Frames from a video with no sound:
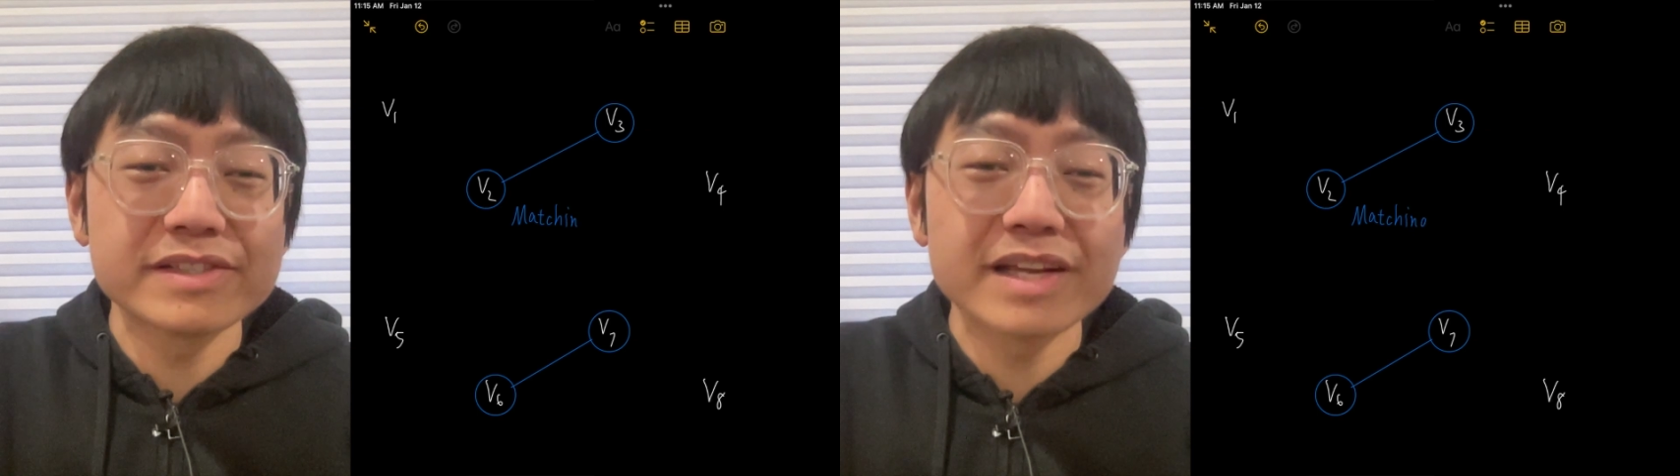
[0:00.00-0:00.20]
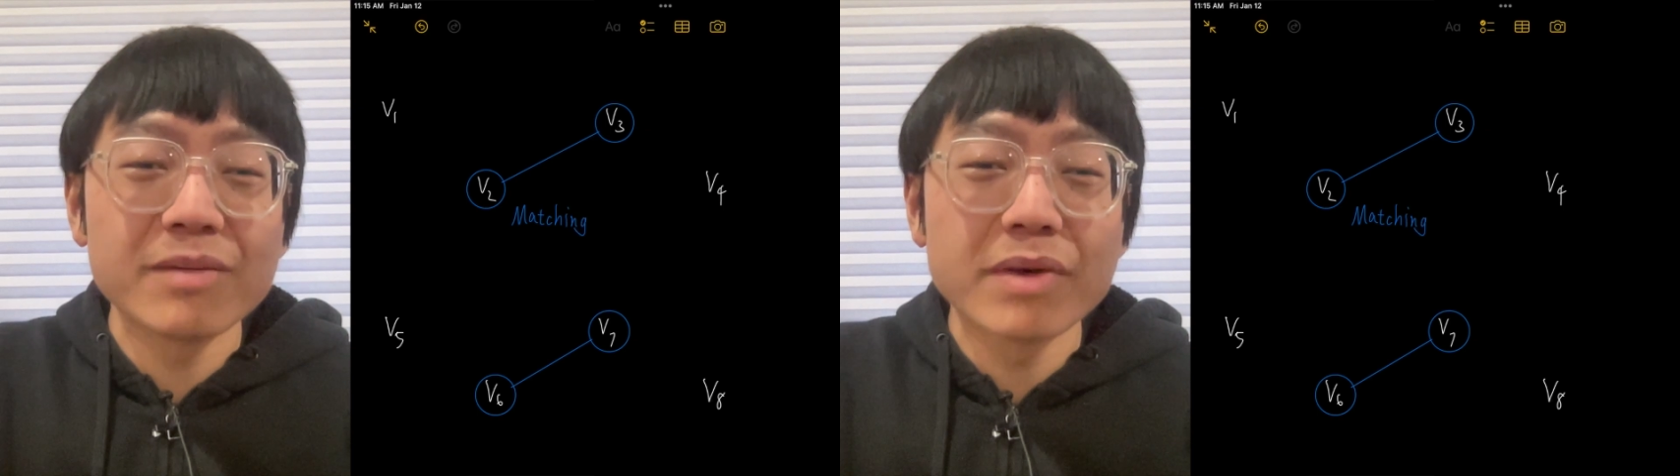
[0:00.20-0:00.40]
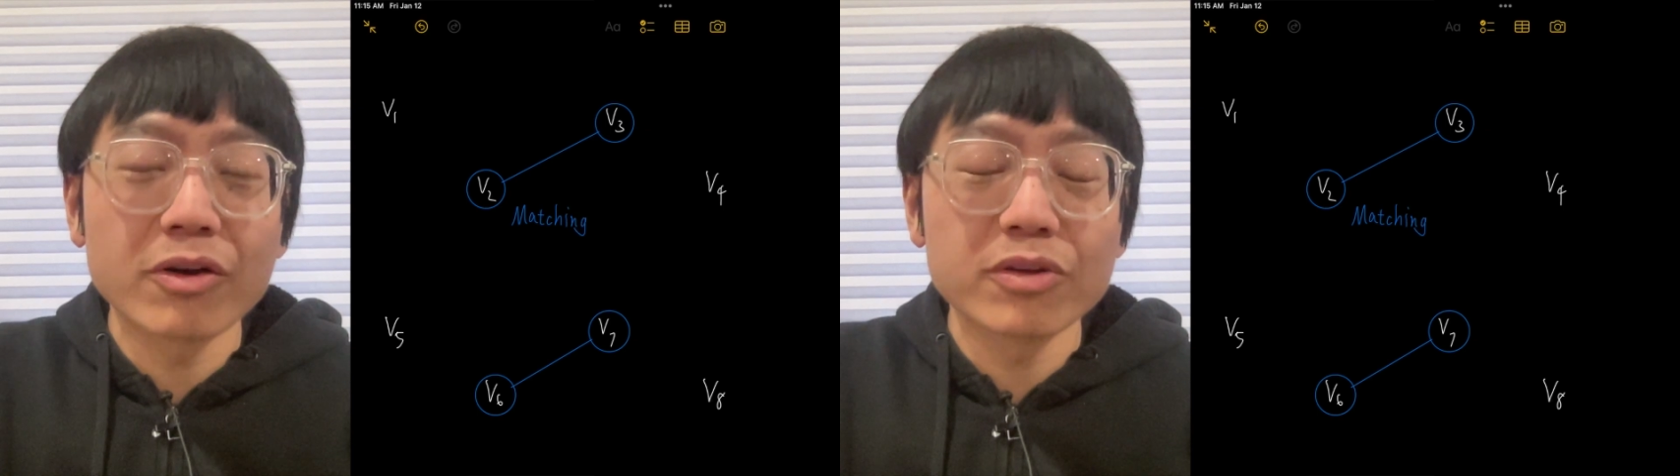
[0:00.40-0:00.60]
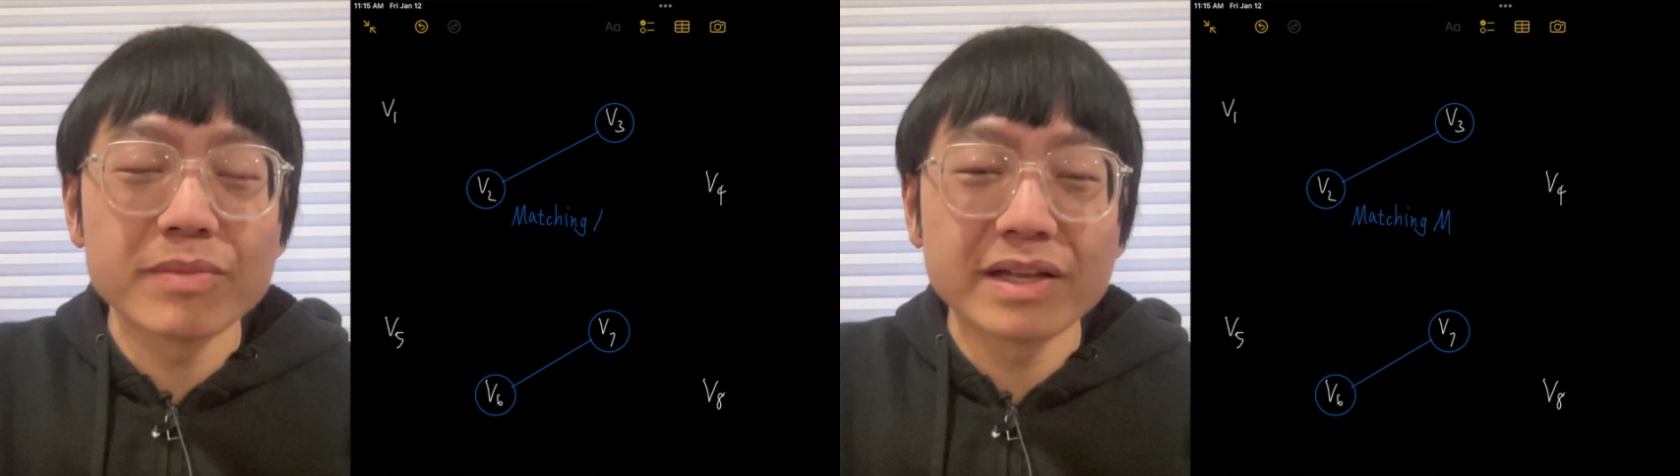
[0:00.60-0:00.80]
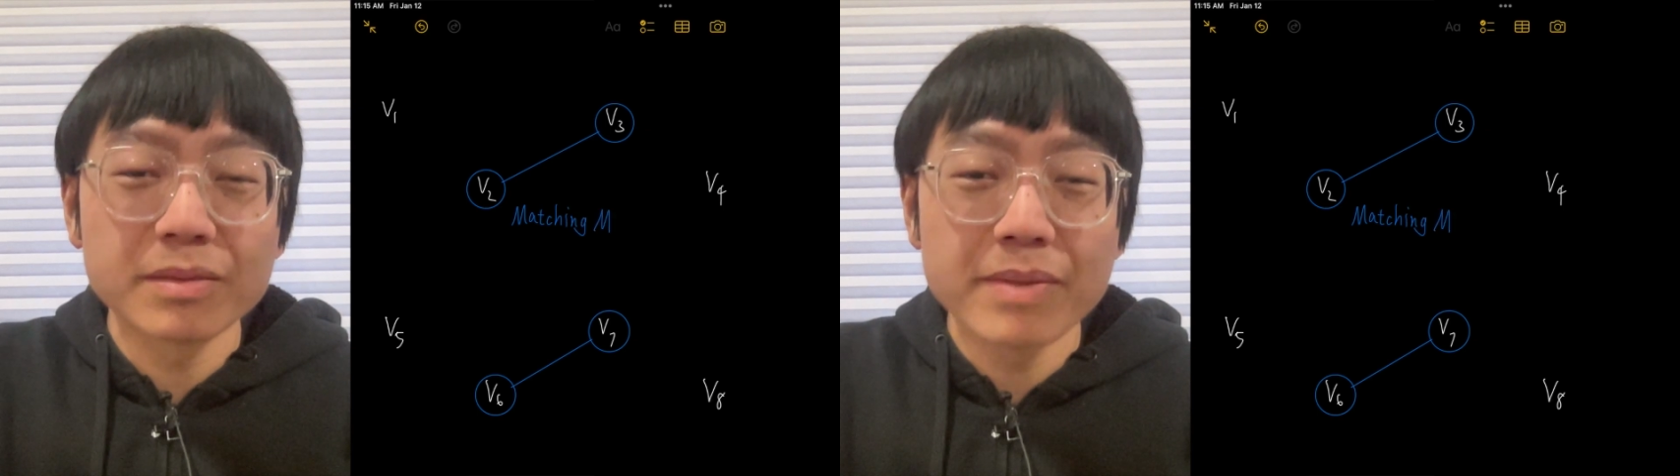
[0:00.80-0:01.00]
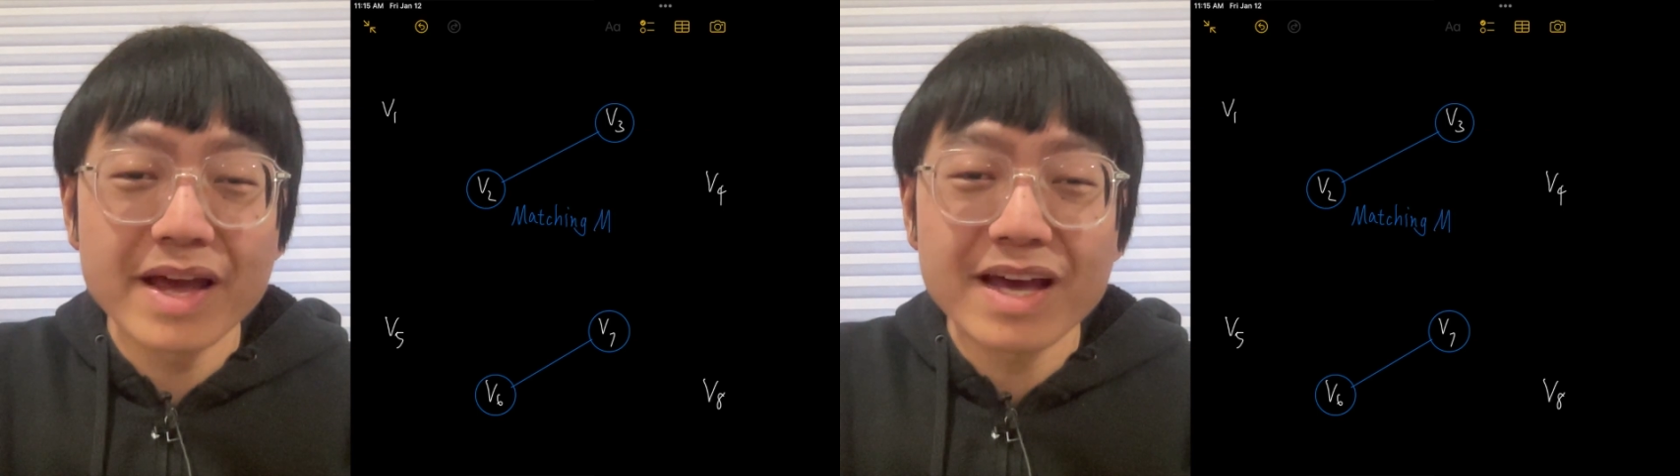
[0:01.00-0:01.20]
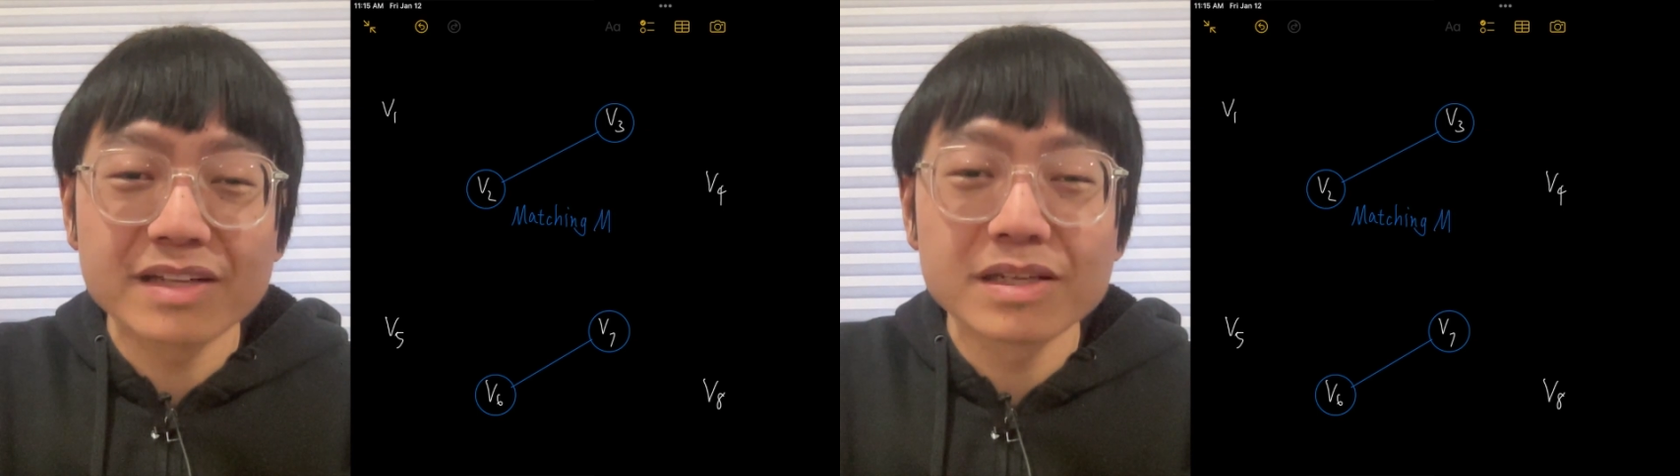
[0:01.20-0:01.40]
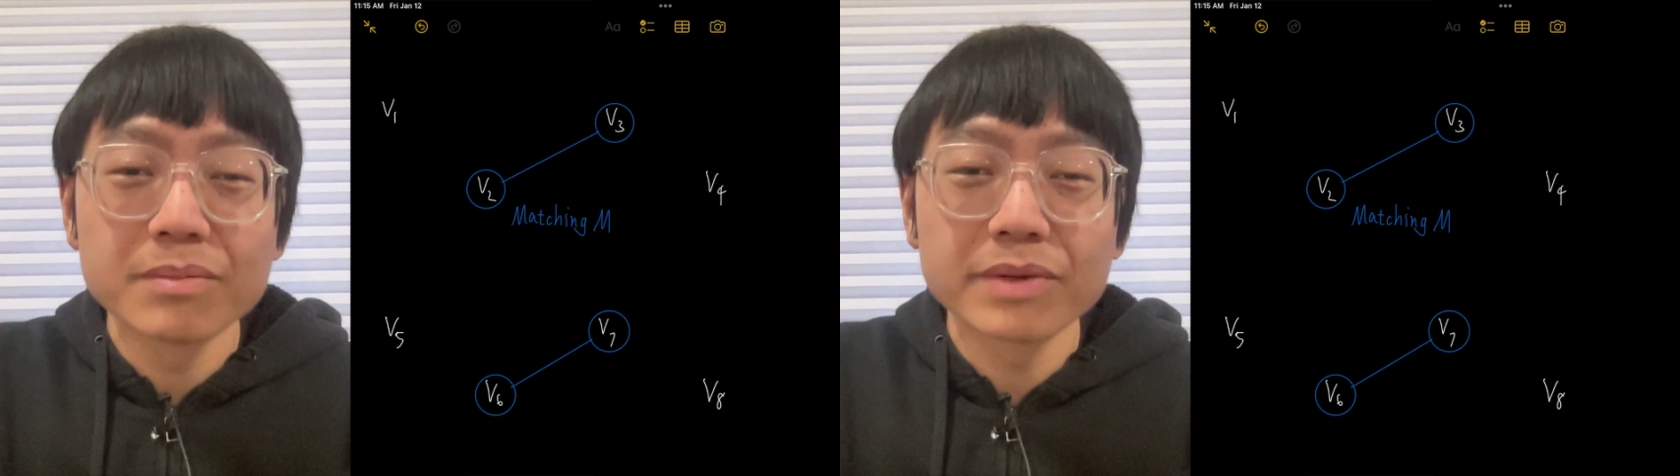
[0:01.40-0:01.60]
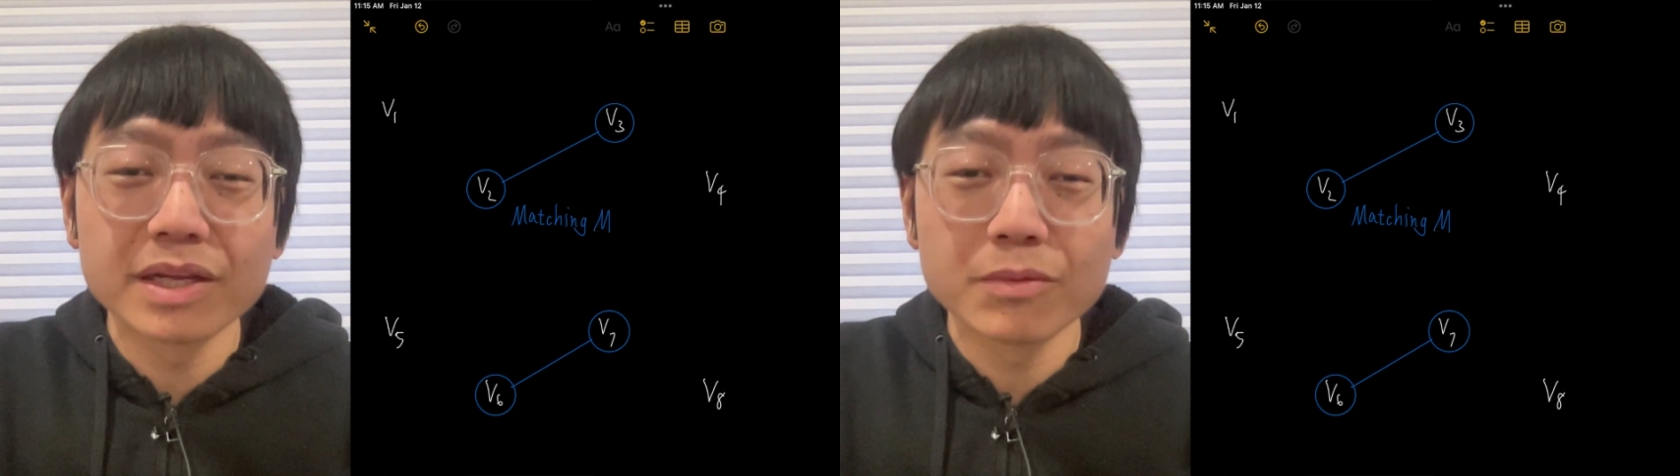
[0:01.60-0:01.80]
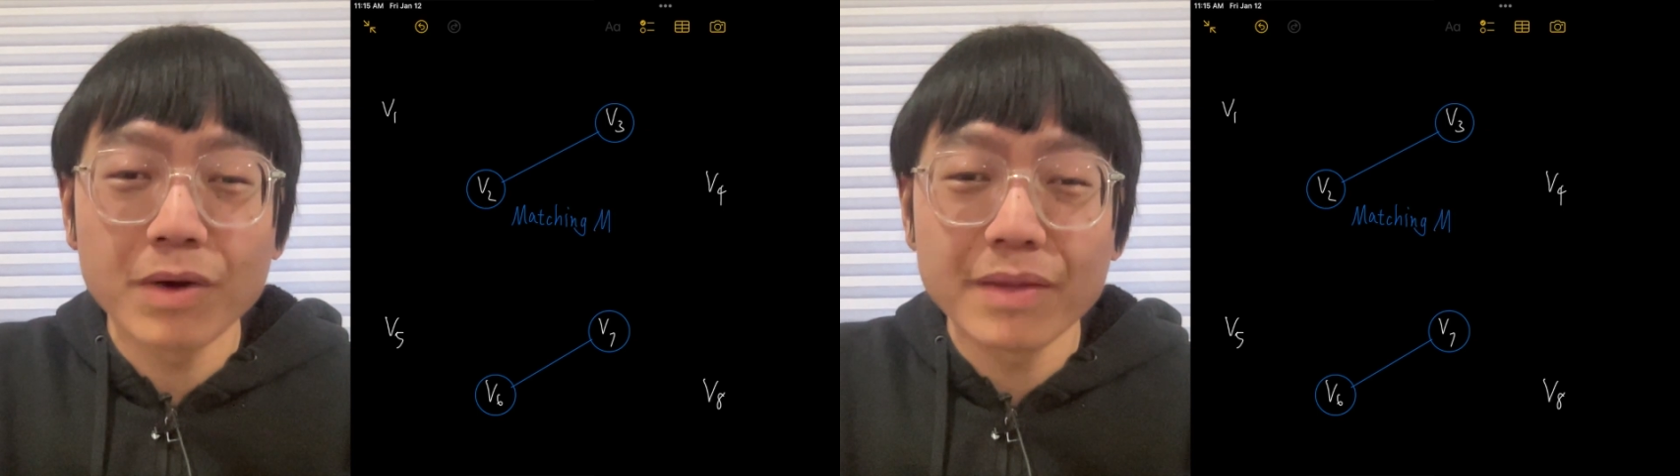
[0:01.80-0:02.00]
M augmenting path
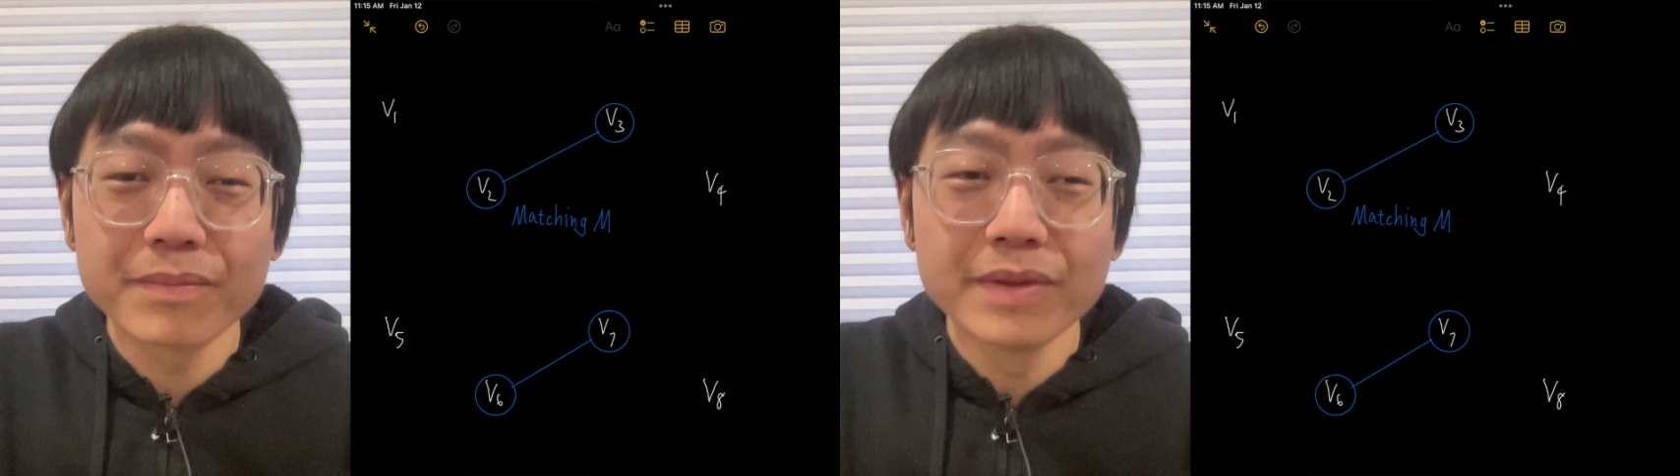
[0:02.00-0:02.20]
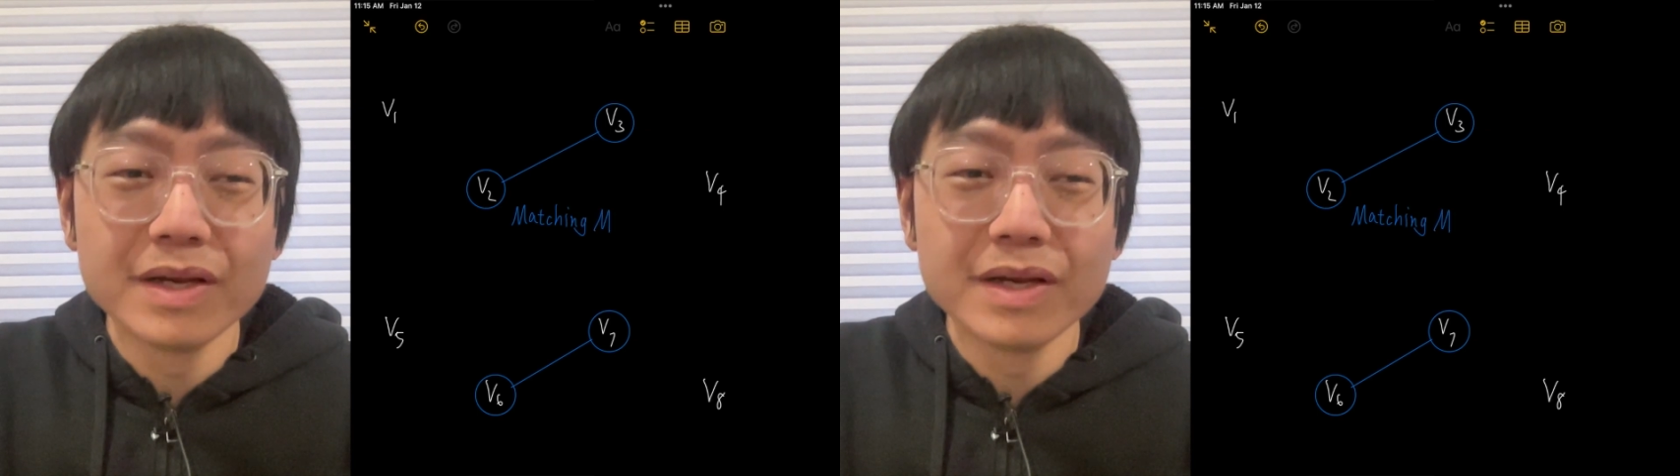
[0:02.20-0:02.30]
P1,